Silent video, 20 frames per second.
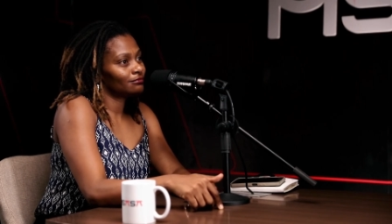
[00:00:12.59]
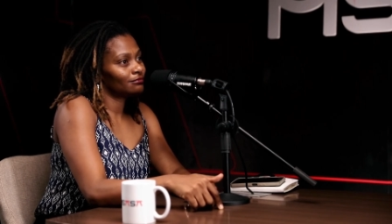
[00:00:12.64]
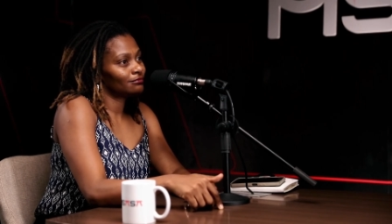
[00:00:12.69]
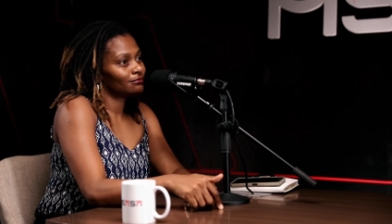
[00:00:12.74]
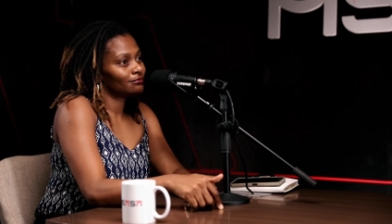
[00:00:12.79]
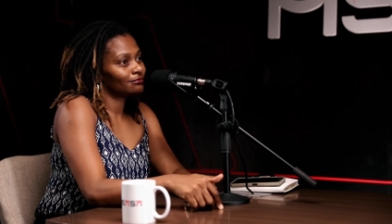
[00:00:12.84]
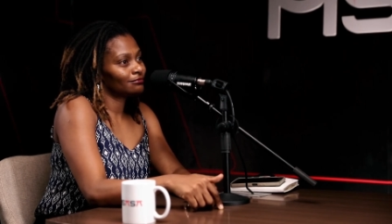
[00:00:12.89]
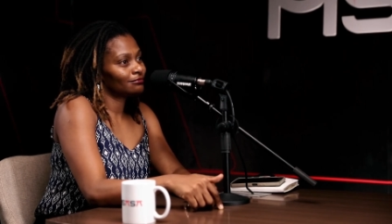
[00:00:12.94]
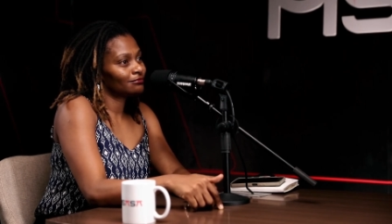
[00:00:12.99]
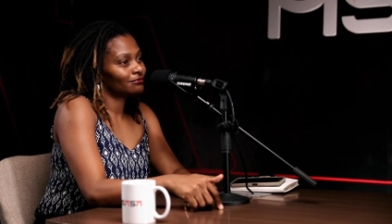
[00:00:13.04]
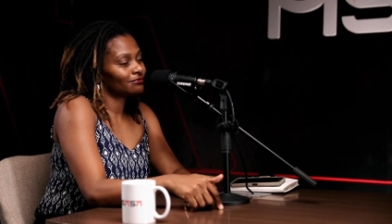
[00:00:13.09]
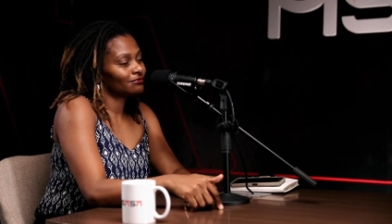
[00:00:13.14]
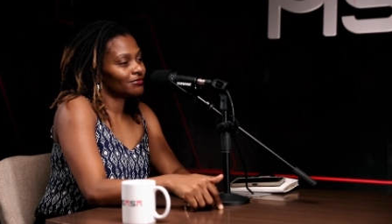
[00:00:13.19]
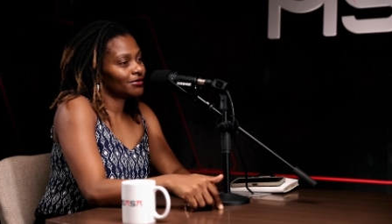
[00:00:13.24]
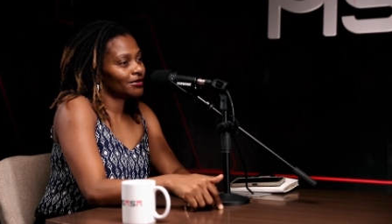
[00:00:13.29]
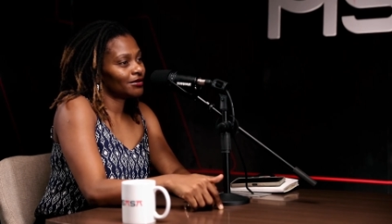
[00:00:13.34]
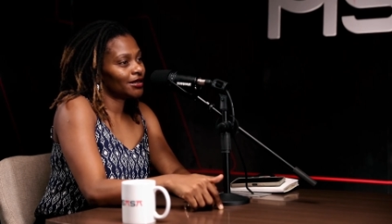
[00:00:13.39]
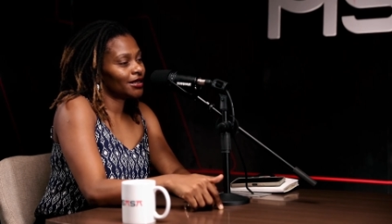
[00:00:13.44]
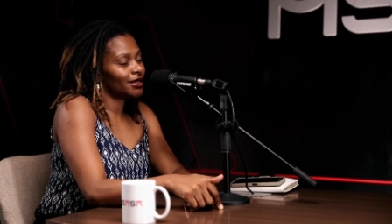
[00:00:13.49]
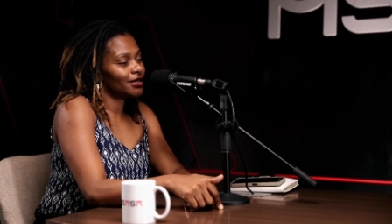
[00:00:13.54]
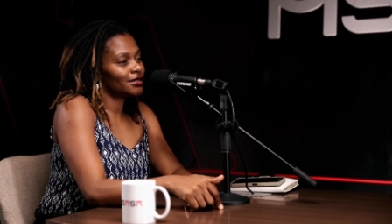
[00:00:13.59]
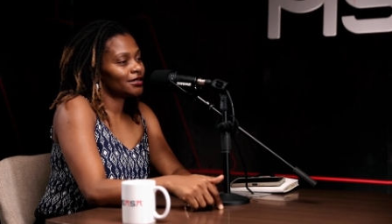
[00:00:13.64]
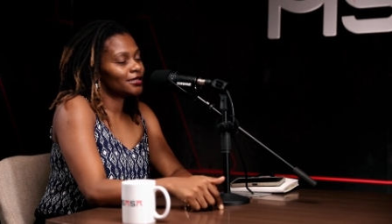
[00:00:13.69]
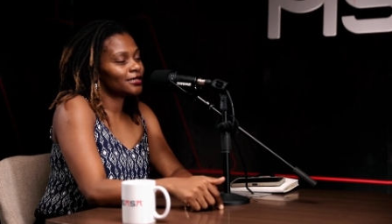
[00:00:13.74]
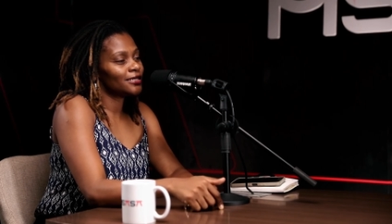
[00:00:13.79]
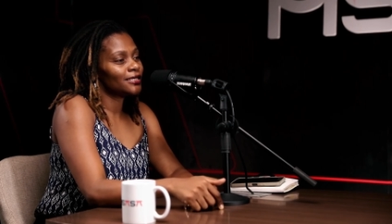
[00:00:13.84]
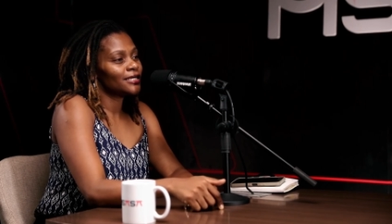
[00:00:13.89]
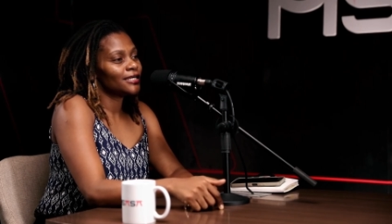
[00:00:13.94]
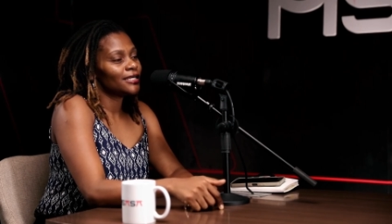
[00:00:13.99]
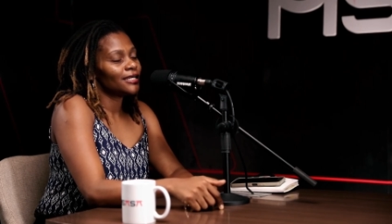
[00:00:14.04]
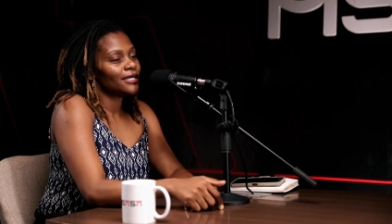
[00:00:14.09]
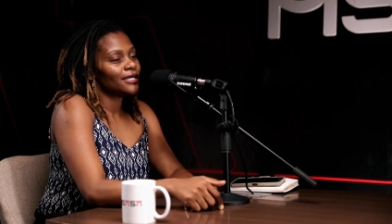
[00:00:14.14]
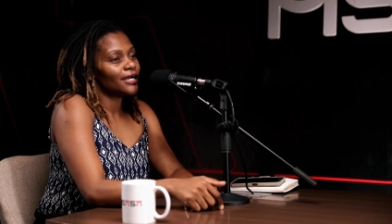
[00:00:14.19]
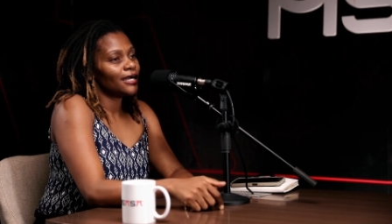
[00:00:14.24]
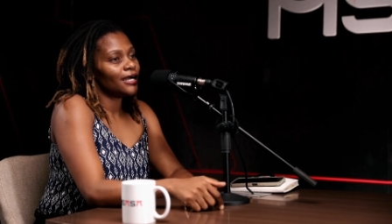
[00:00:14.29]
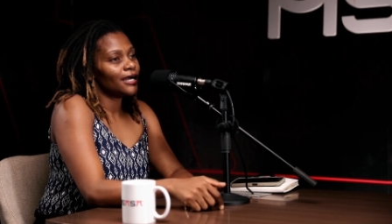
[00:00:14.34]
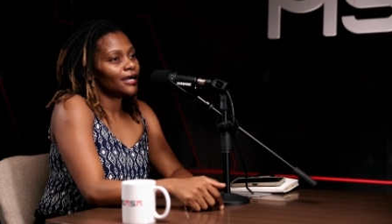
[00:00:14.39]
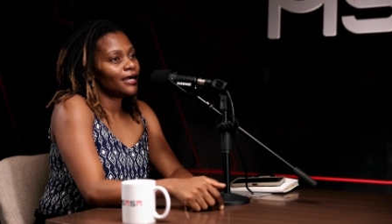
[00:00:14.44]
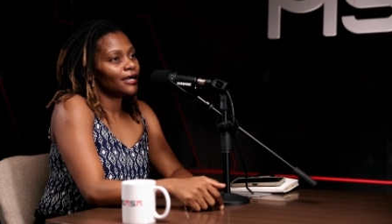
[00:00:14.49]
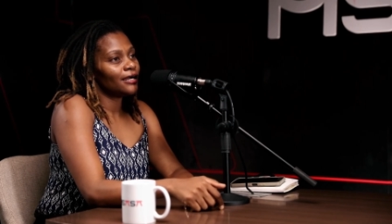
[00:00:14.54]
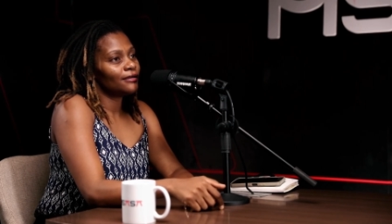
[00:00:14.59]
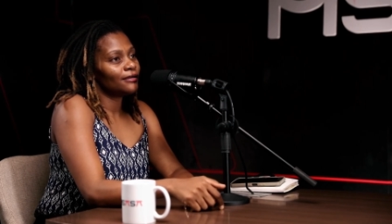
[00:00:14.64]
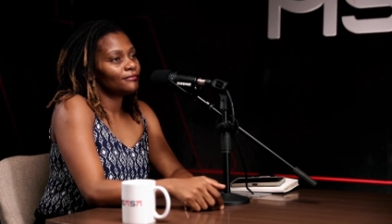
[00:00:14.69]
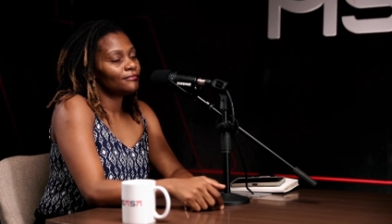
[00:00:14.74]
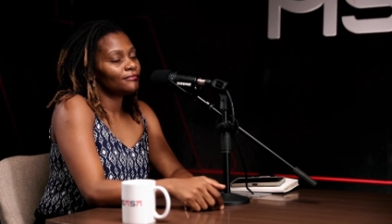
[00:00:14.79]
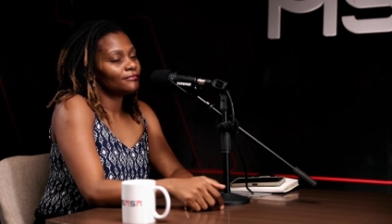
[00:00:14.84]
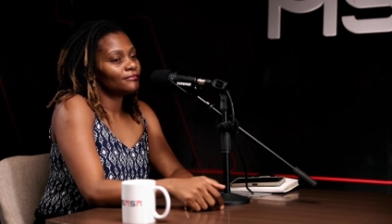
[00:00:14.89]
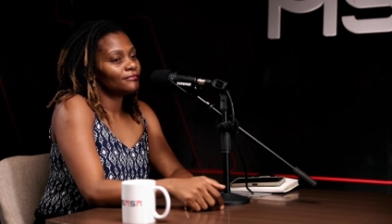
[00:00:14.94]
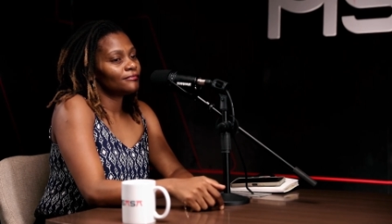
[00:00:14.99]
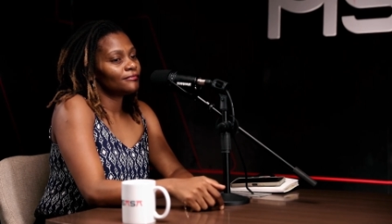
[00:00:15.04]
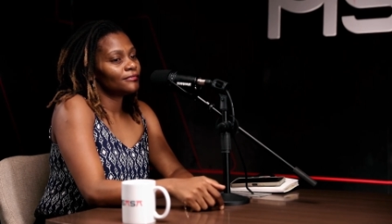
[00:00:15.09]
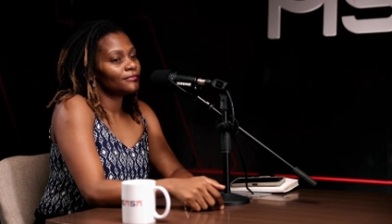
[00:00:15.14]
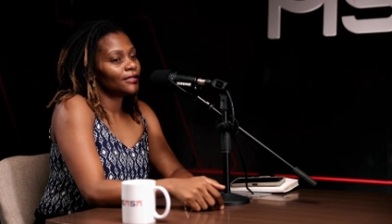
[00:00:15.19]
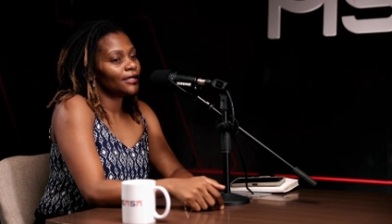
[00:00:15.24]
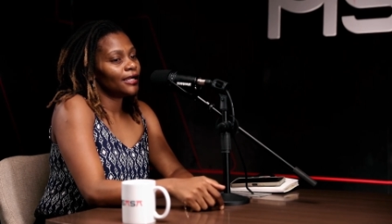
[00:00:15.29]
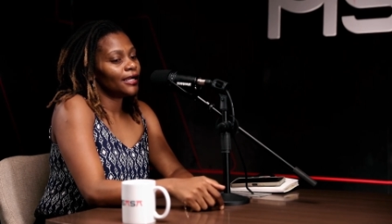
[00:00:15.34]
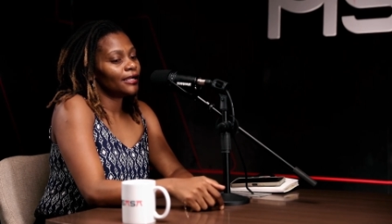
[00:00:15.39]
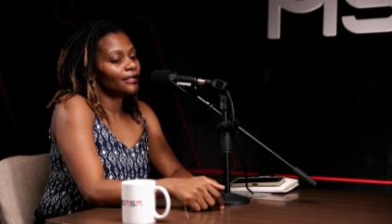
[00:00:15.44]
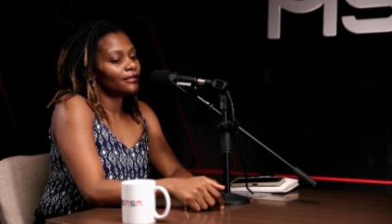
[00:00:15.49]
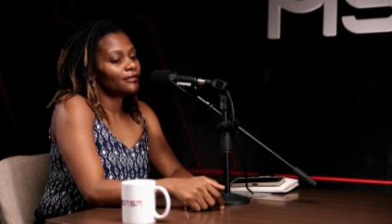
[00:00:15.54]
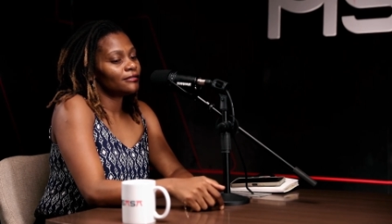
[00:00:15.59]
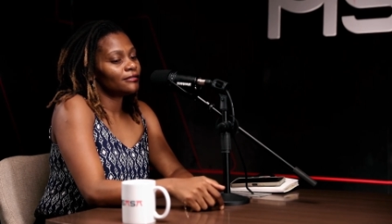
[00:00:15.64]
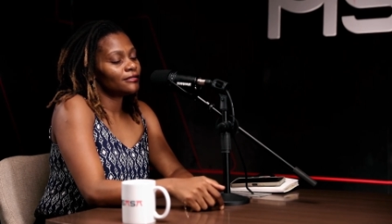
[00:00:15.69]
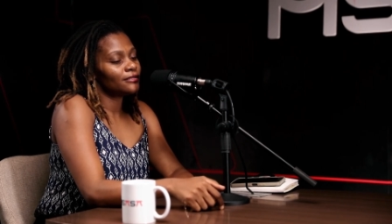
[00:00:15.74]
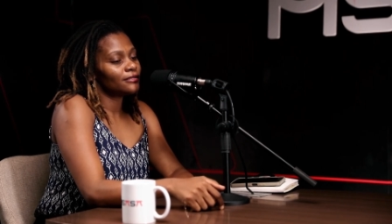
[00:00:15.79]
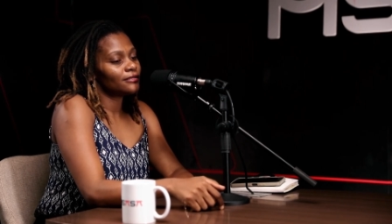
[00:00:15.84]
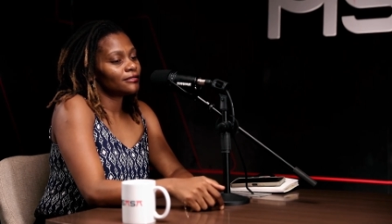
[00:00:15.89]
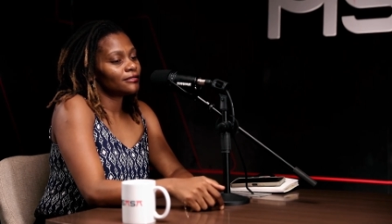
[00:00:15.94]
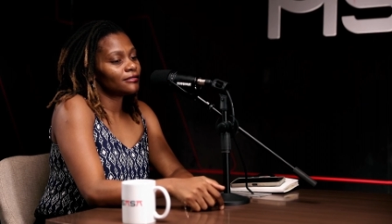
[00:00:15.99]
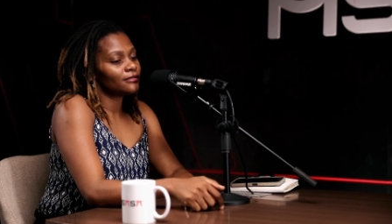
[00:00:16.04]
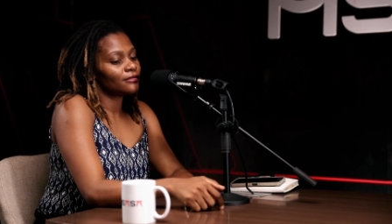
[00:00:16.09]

Right. Right. Uh-huh. Um, and